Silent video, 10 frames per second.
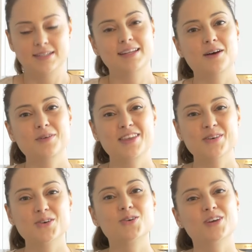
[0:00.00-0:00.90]
Now with
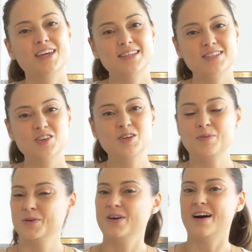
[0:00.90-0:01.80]
your cookie scoop
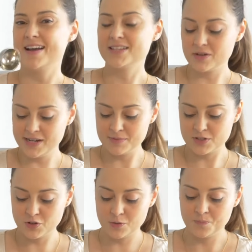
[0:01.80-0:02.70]
or your ice cream
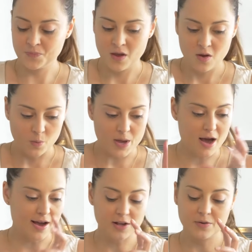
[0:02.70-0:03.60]
scoop, We
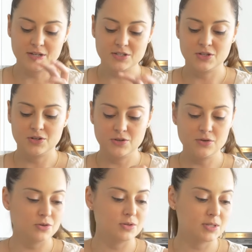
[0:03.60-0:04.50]
are going to
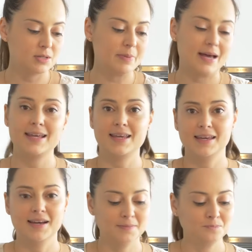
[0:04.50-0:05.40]
use the batter
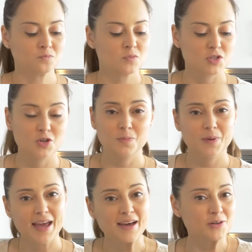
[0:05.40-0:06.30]
here, scoop it
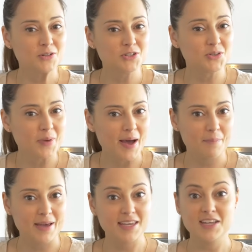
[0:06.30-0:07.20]
out onto our
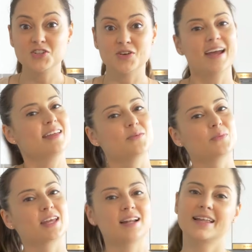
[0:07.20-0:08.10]
baking tray, and then
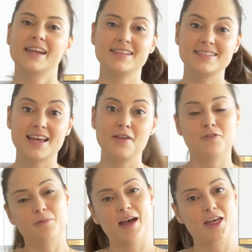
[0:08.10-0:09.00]
we're gonna let it set
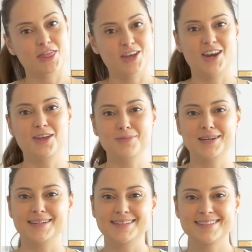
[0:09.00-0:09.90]
for about 30
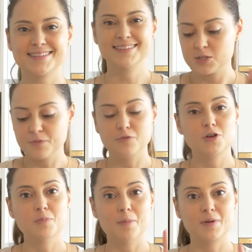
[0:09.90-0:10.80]
minutes. Just before
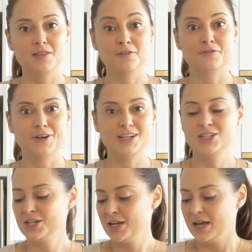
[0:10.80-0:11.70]
you pop it in the
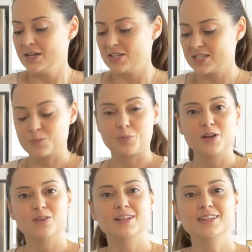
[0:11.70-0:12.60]
fridge, just
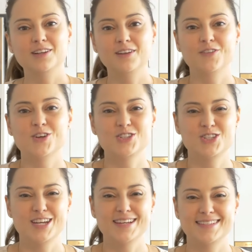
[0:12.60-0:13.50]
sprinkle a little of those
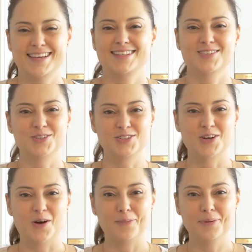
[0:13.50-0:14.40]
chia seeds on
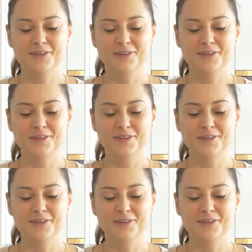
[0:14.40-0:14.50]
top.